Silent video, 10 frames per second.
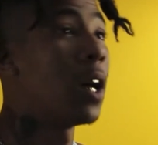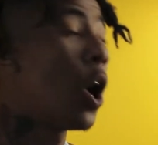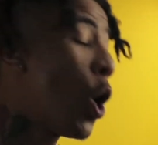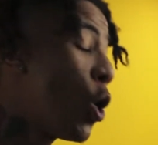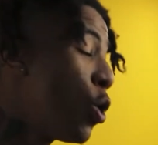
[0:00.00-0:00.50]
the
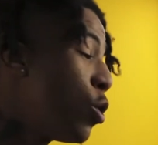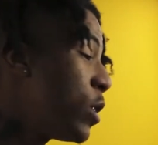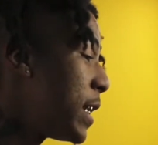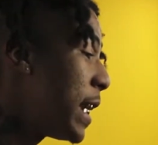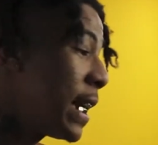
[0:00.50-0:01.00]
whole
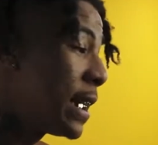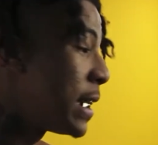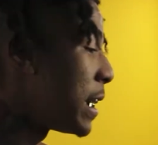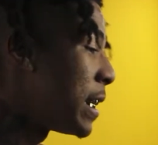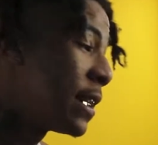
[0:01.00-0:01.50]
city
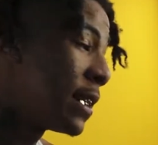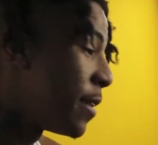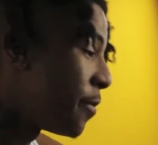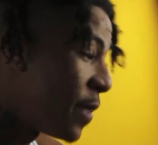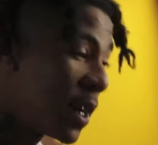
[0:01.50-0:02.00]
just,
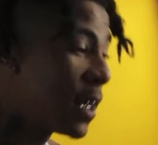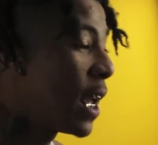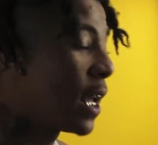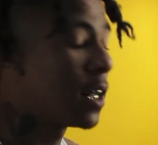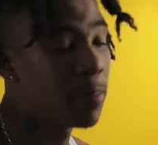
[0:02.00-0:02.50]
just felt
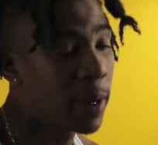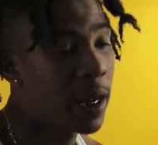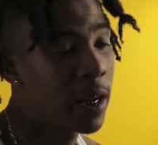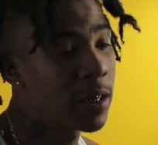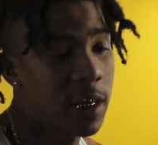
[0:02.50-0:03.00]
that, his
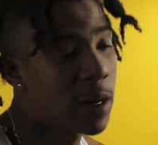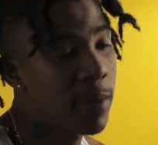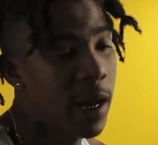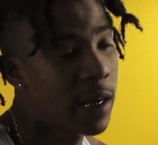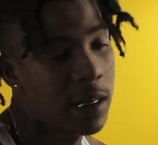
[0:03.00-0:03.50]
parents,
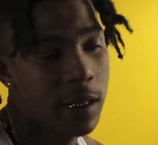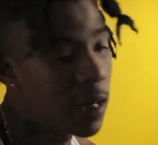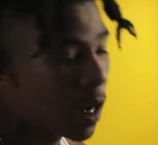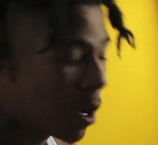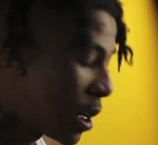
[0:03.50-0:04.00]
everybody,
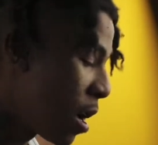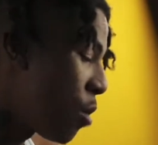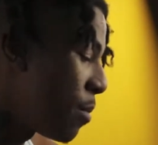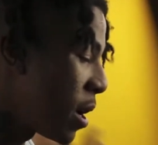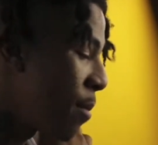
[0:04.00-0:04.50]
all their
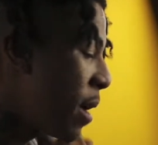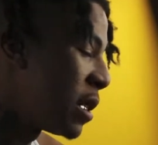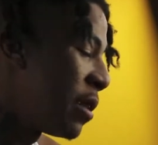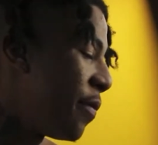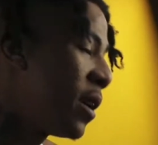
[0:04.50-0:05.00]
homies,
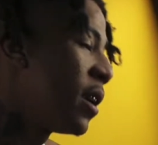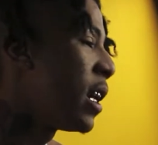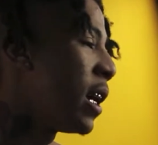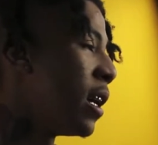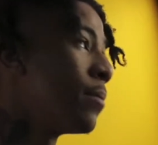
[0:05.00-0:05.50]
everybody just felt
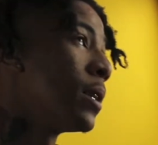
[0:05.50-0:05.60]
that.